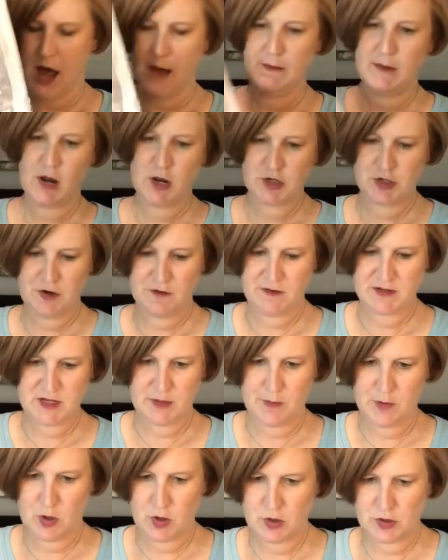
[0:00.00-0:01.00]
I'm not sure if it's
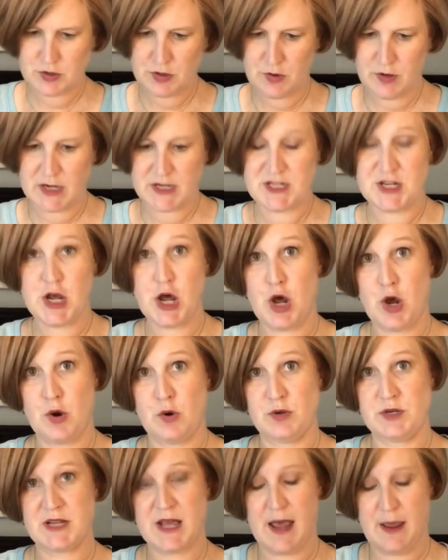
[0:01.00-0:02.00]
a purse or a
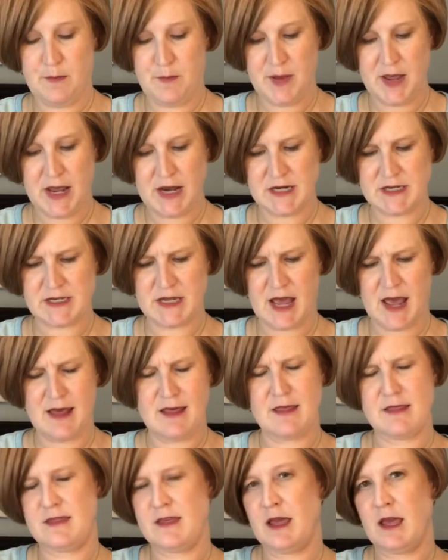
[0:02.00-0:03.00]
tote. I picked, I
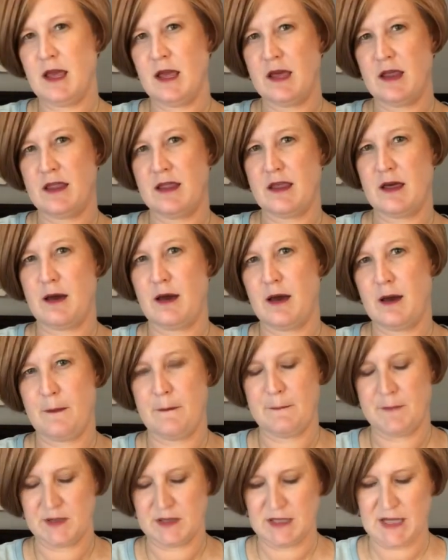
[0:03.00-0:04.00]
think, the
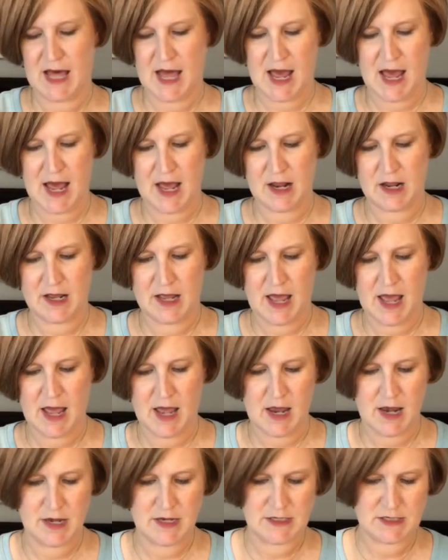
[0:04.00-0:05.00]
black
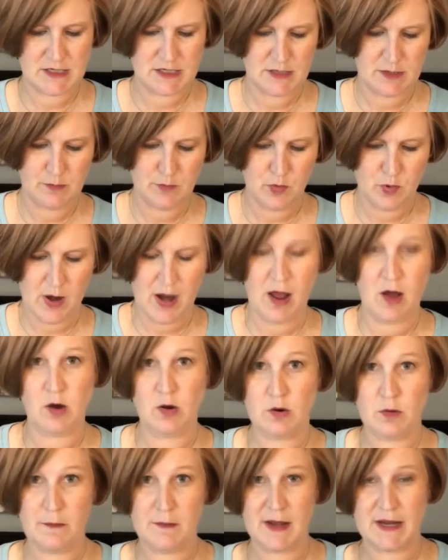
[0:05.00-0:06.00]
and
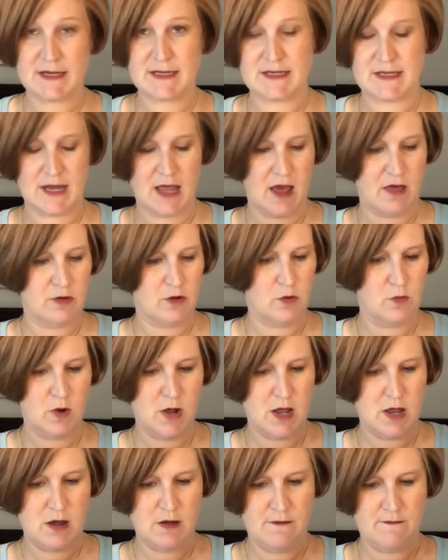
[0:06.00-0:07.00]
brown mixed together
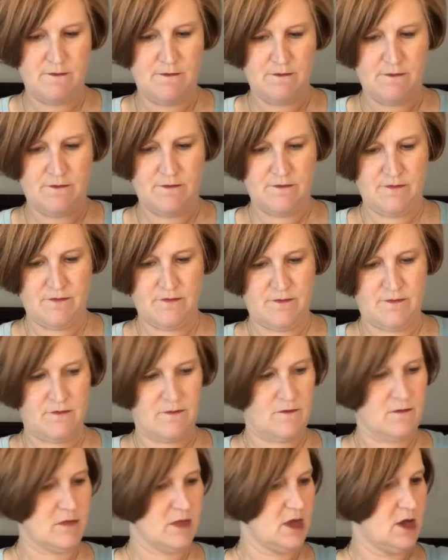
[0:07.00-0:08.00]
one.
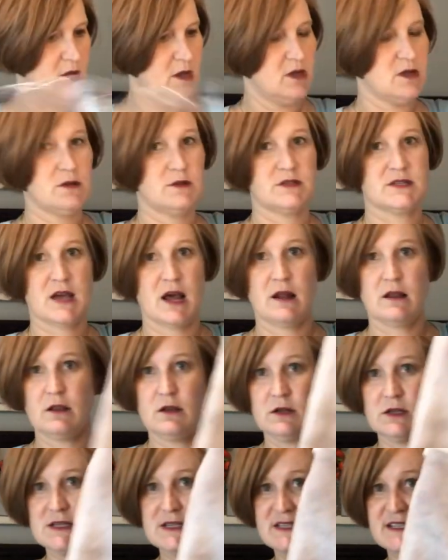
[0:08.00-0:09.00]
It's got a
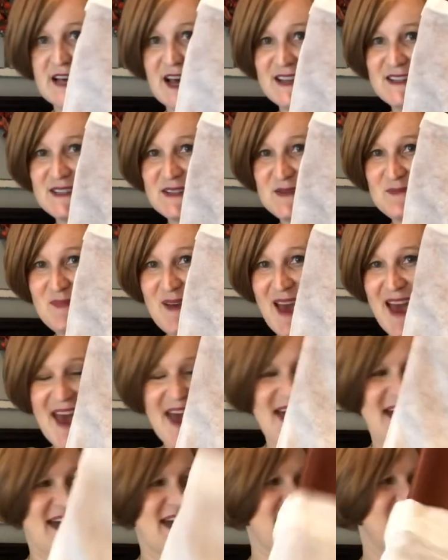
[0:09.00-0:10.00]
little dust
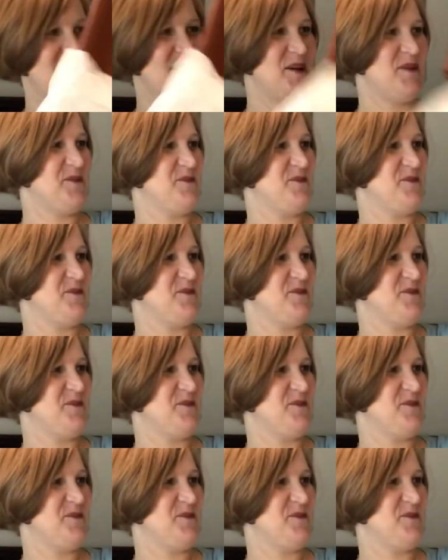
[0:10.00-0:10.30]
bag.